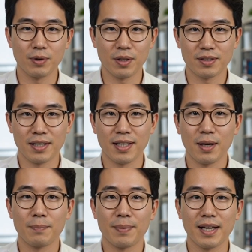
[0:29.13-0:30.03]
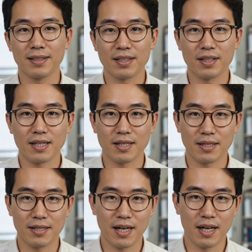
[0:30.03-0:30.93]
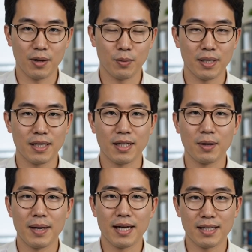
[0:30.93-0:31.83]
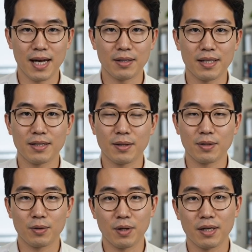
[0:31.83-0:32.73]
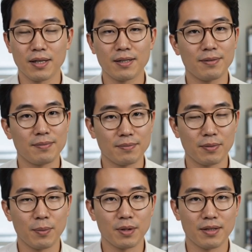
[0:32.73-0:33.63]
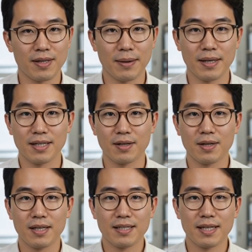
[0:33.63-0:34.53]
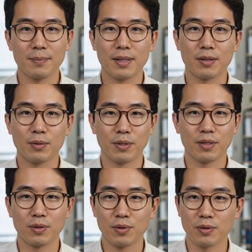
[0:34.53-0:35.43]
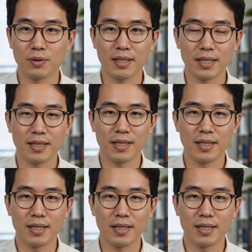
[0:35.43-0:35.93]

To understand how big this change is, we need to go back to how things used to work. For most of gaming history, the CPU was truly